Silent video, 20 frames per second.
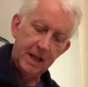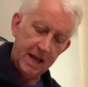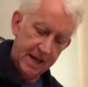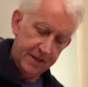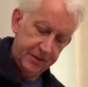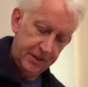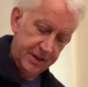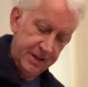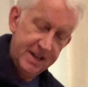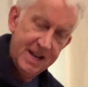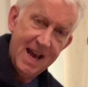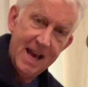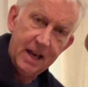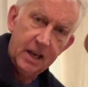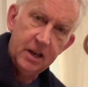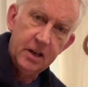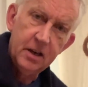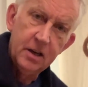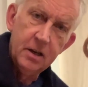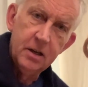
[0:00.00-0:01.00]
and the
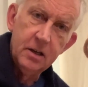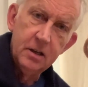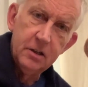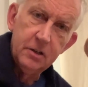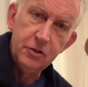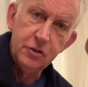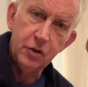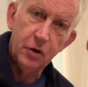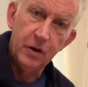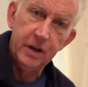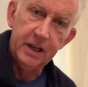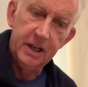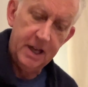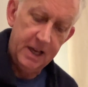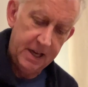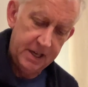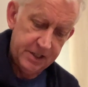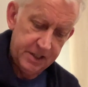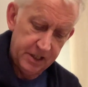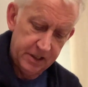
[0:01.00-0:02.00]
neck join
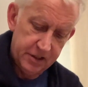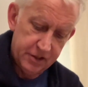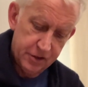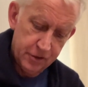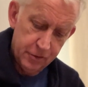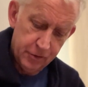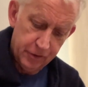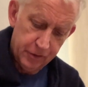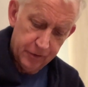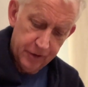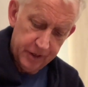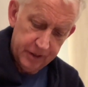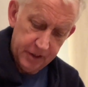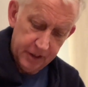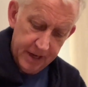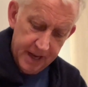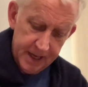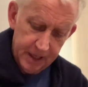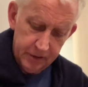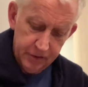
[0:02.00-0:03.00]
is extraordinary. The
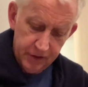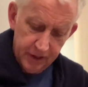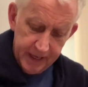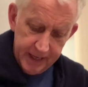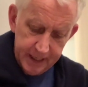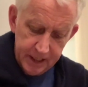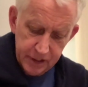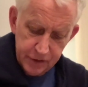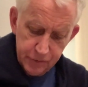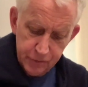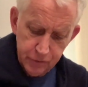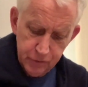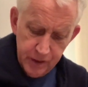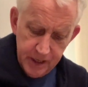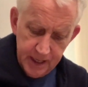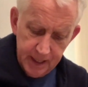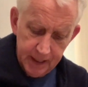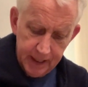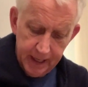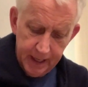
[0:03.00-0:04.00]
neck is
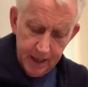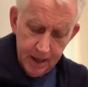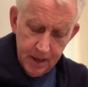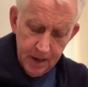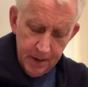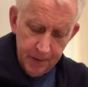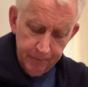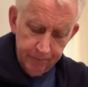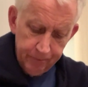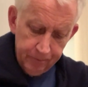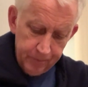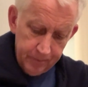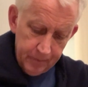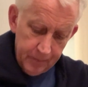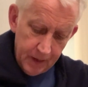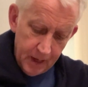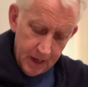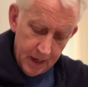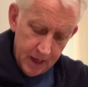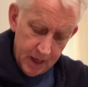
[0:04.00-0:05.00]
really
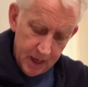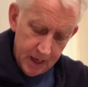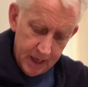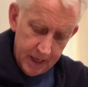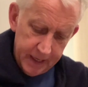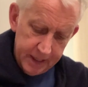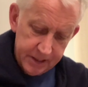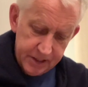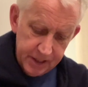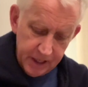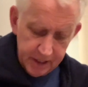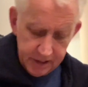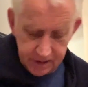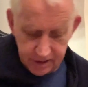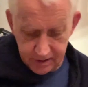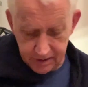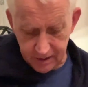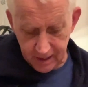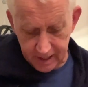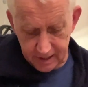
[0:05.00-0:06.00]

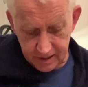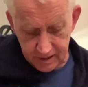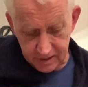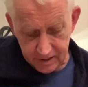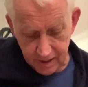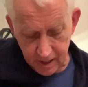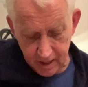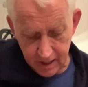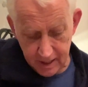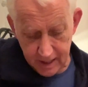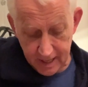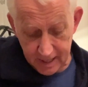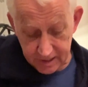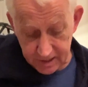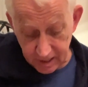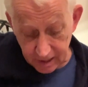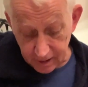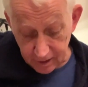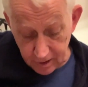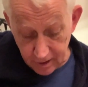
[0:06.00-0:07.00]
it's
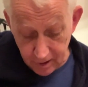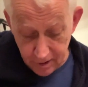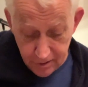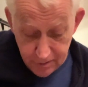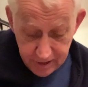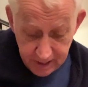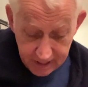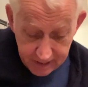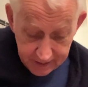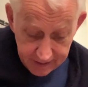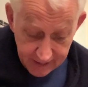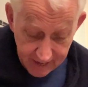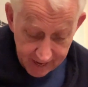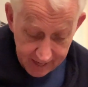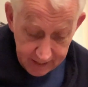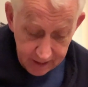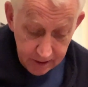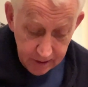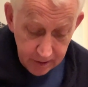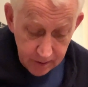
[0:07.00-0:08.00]
a glued-in
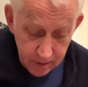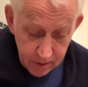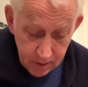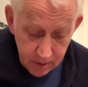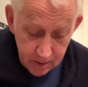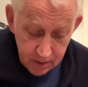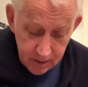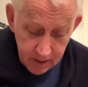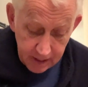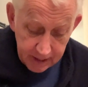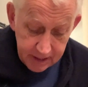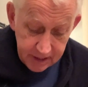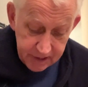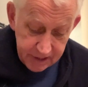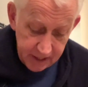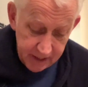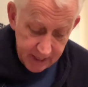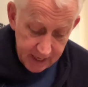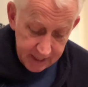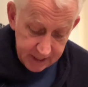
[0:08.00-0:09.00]
neck. I can
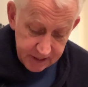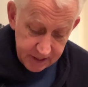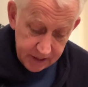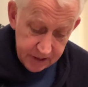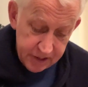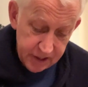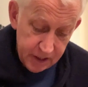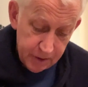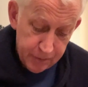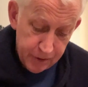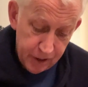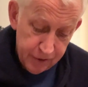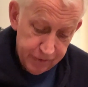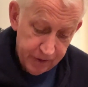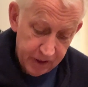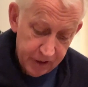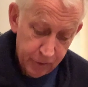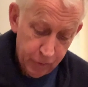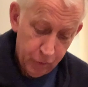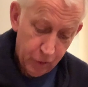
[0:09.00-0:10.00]
see that because I can see the profile
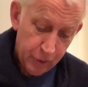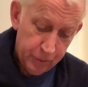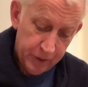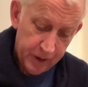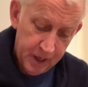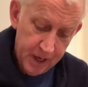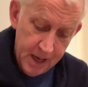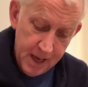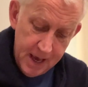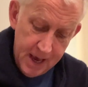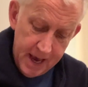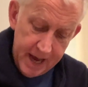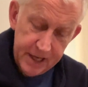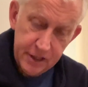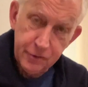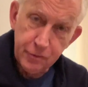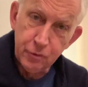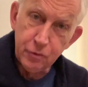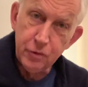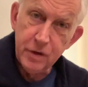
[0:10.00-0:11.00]
of the wood, but
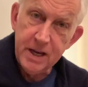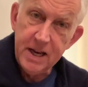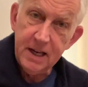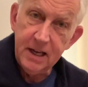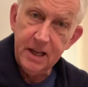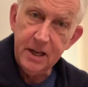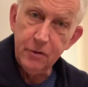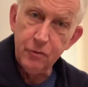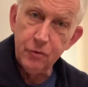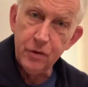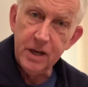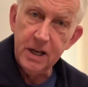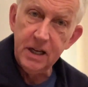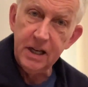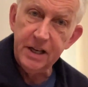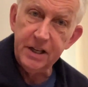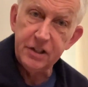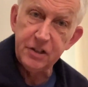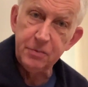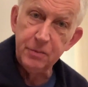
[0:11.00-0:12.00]
it's
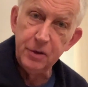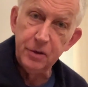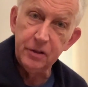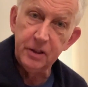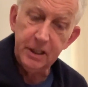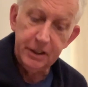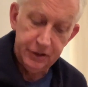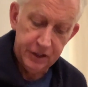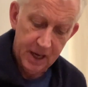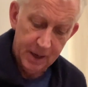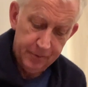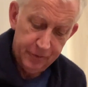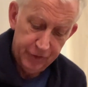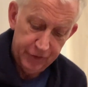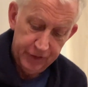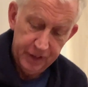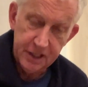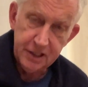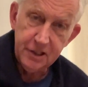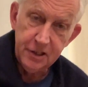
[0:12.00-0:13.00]
really smoothly chamfered,
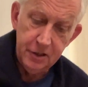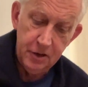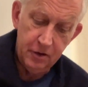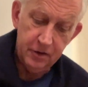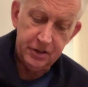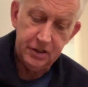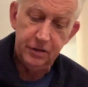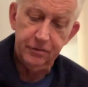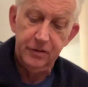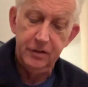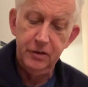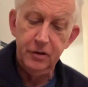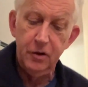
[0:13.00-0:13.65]
and there's lots of